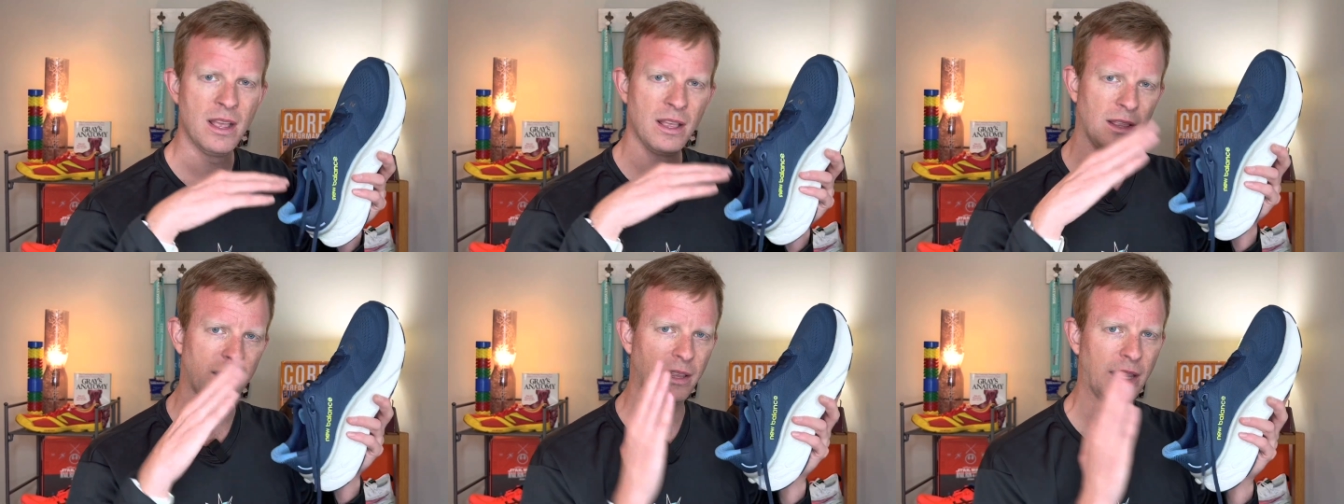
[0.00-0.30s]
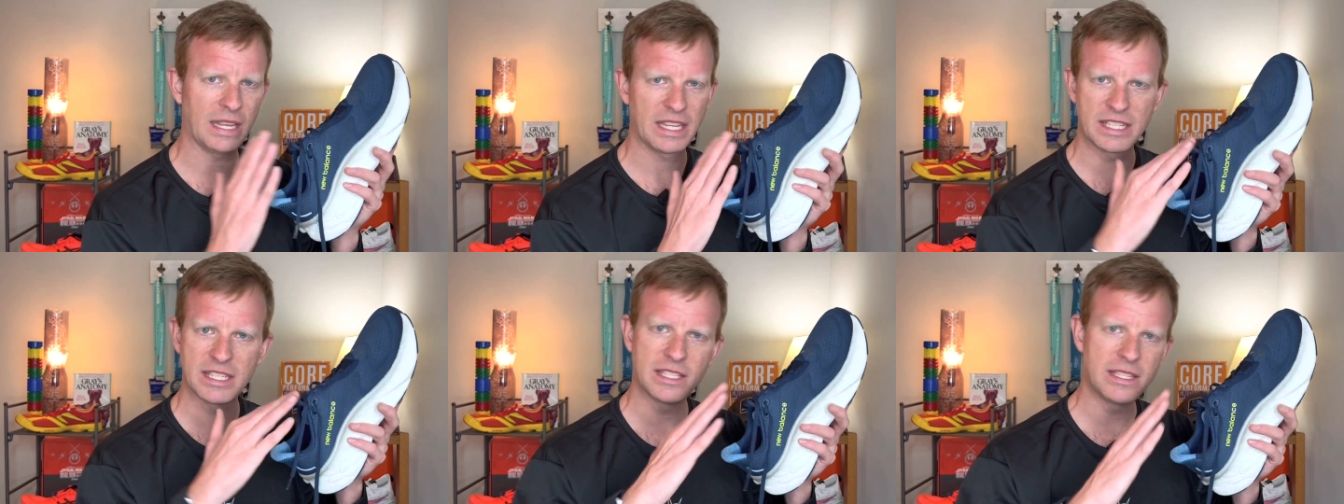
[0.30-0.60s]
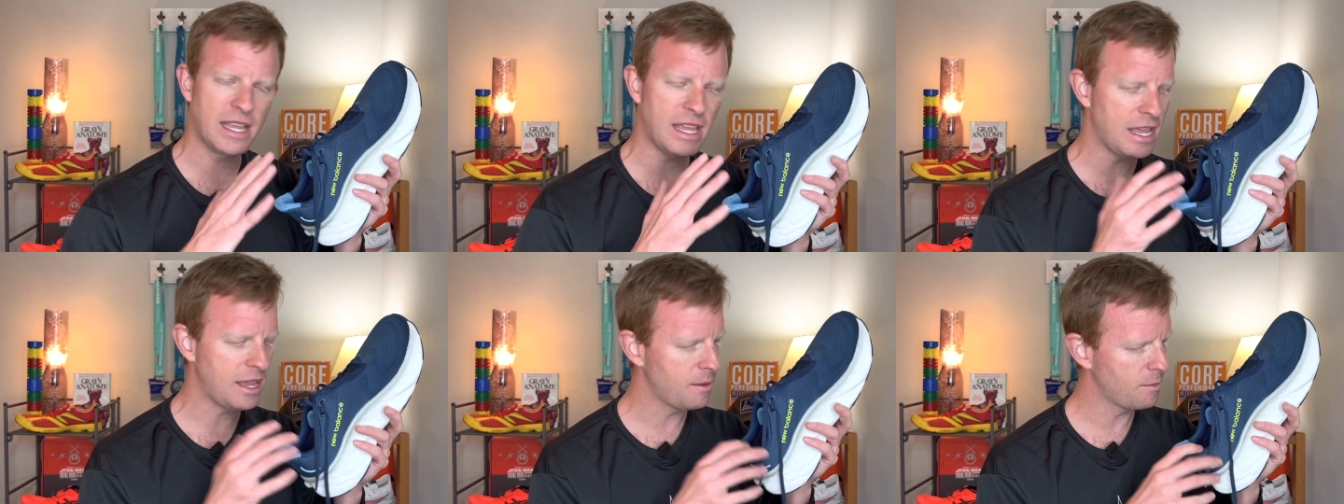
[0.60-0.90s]
like
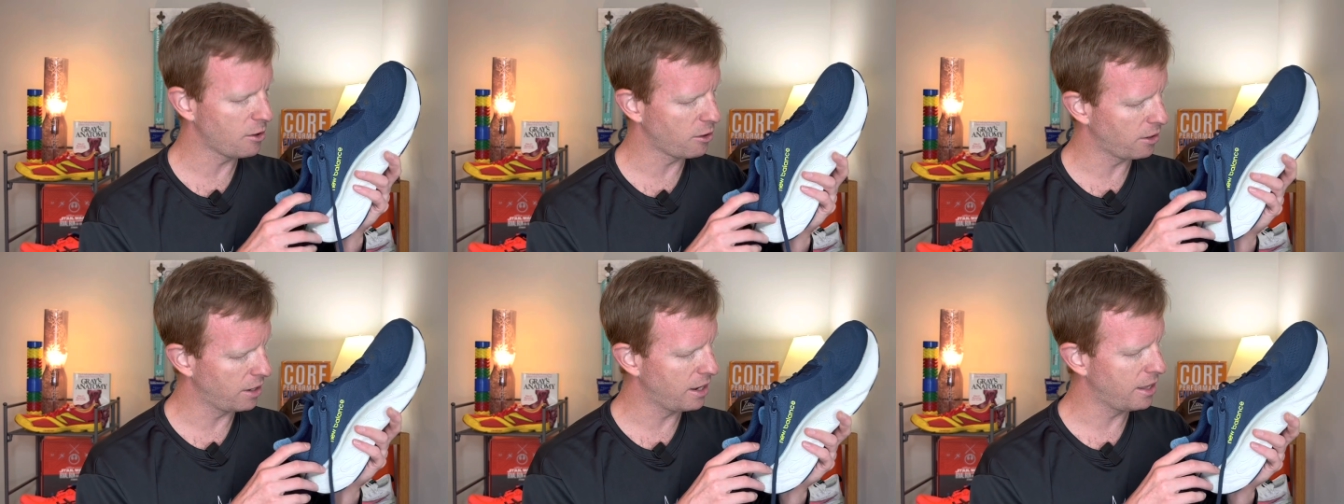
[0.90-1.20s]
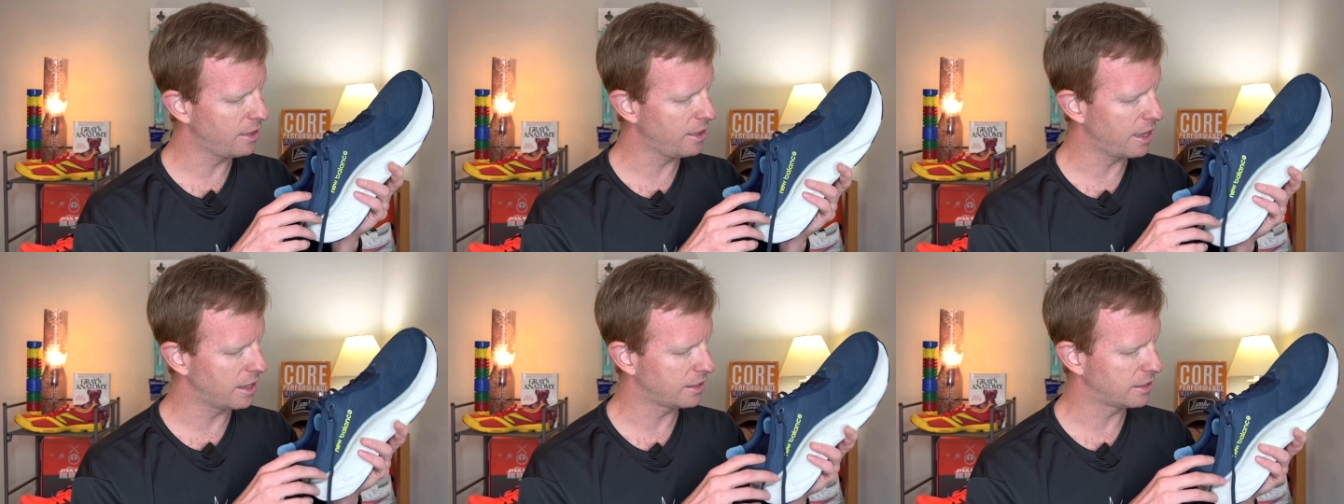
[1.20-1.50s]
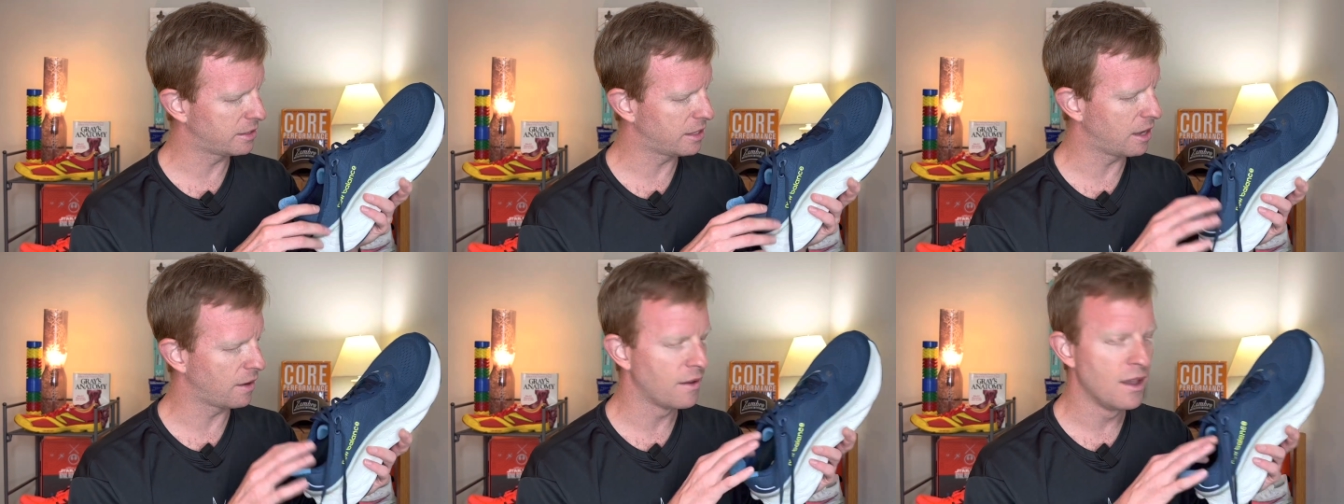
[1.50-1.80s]
seam or any of that
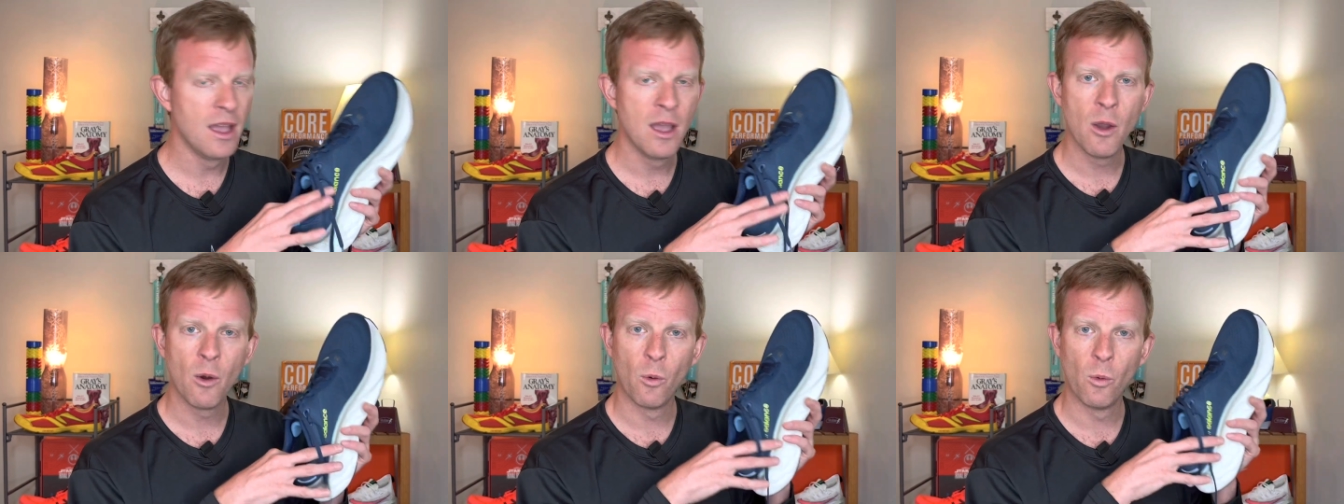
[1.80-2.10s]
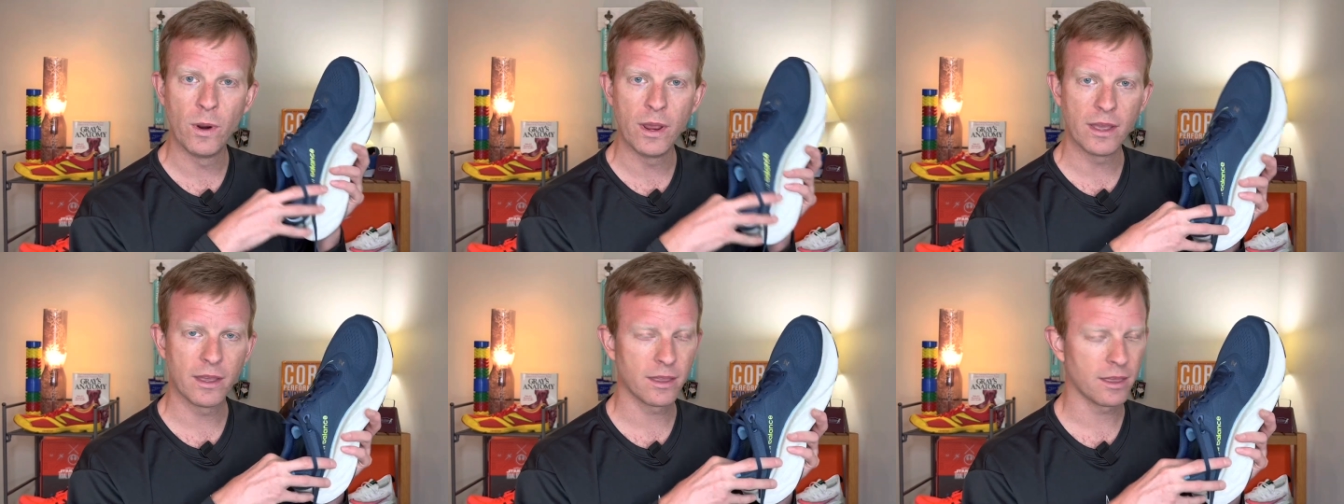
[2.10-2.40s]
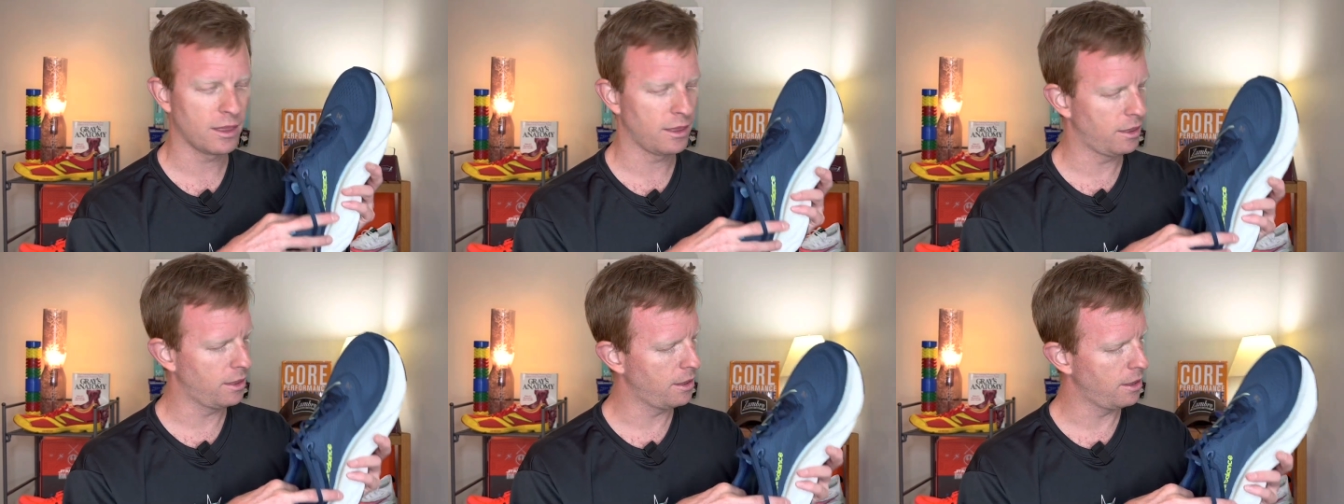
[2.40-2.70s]
stuff with
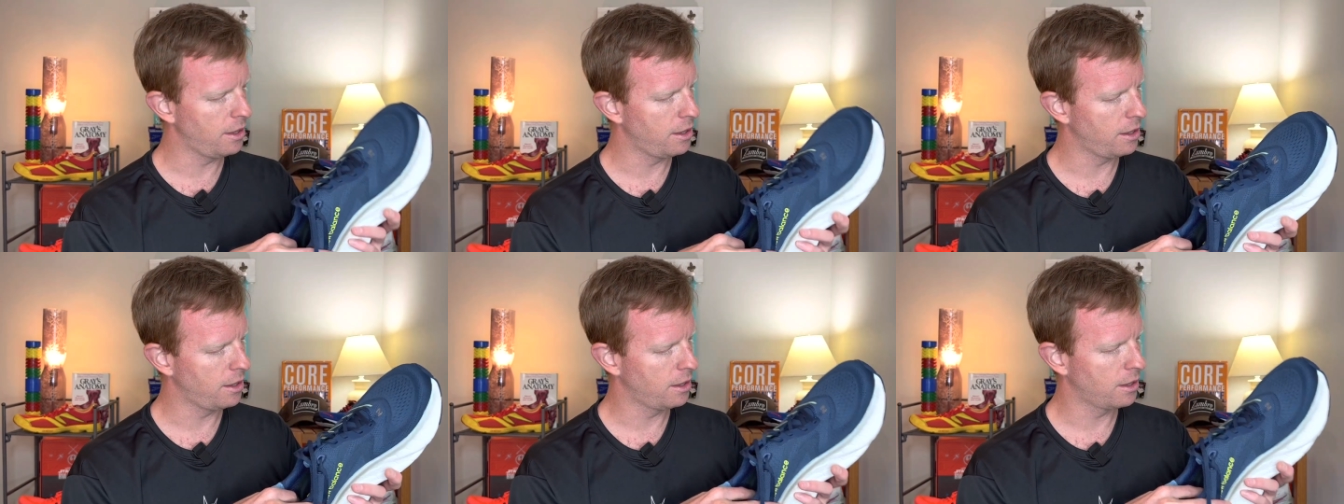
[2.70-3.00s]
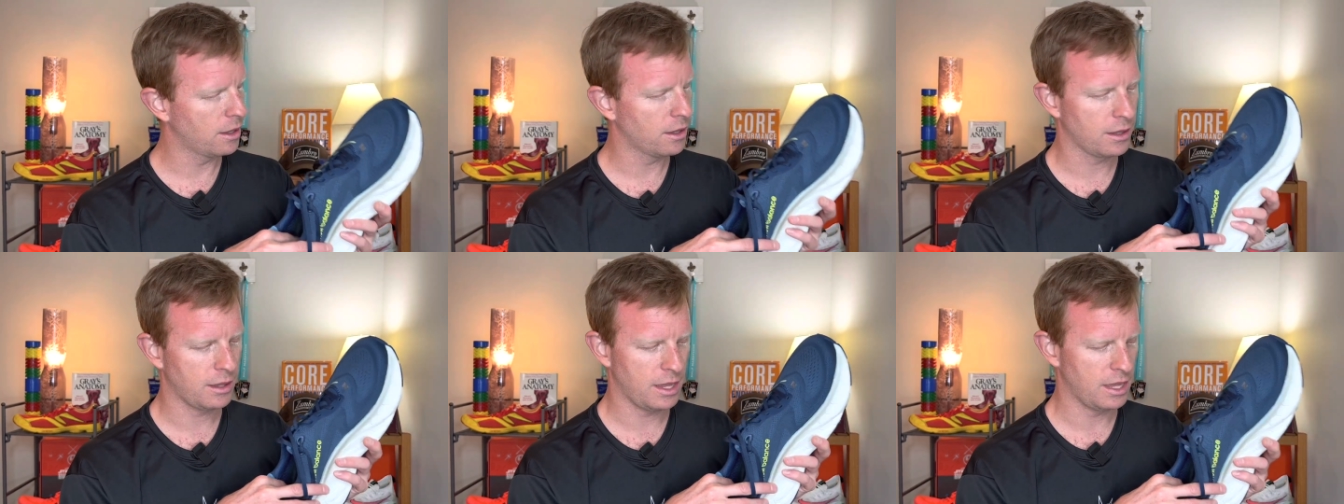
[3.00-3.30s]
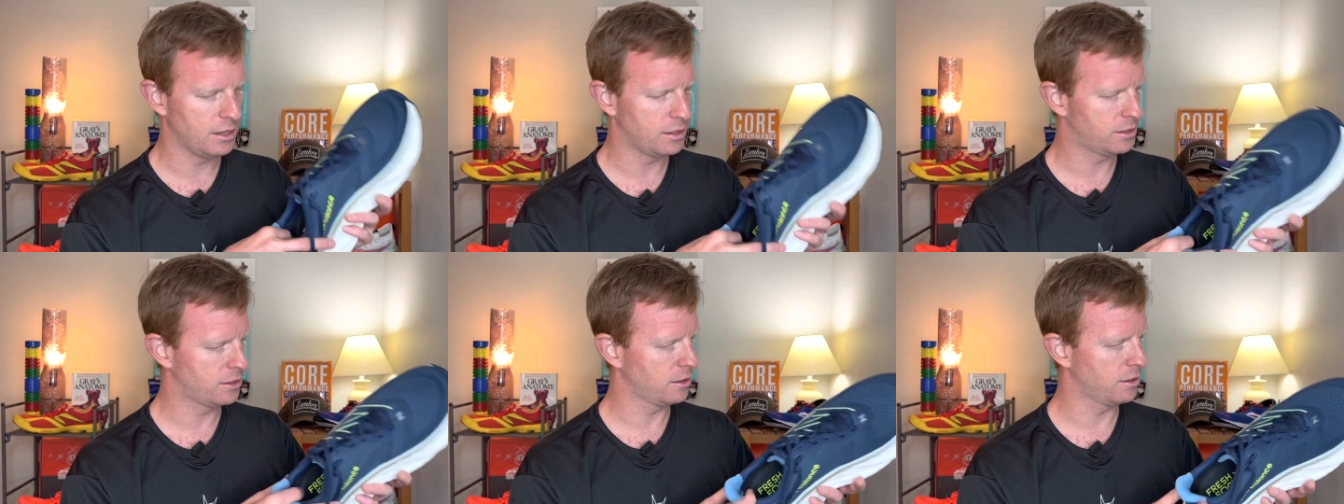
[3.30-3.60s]
the
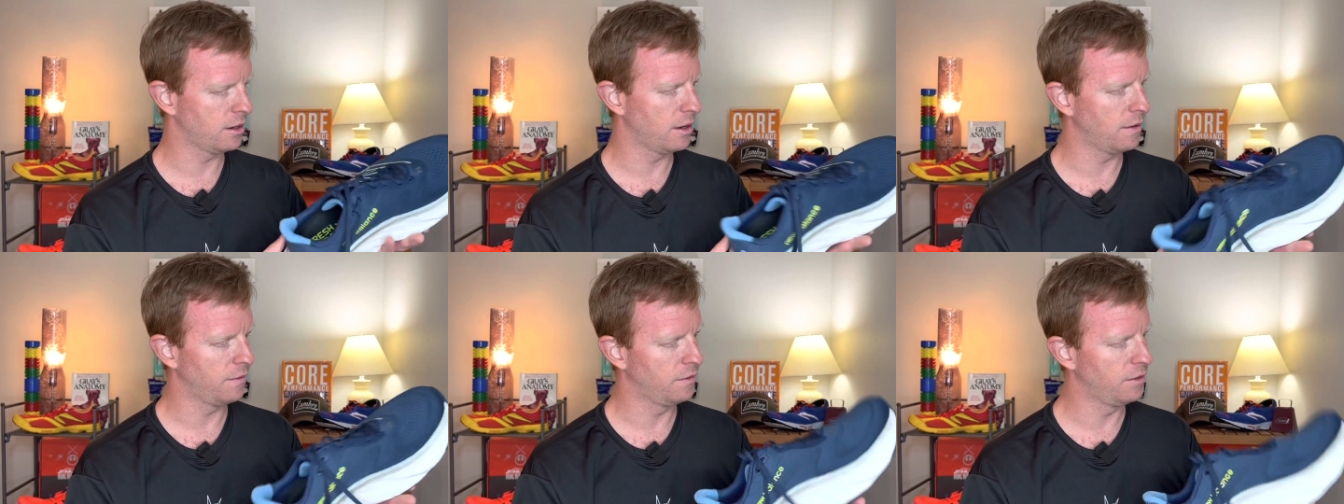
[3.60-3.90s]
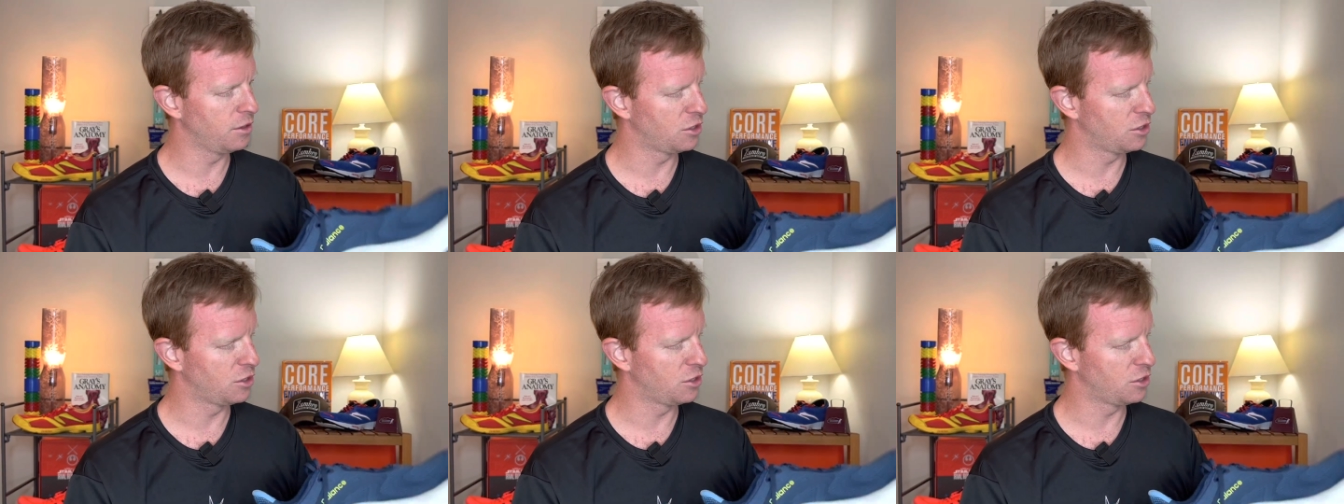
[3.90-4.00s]
insert of the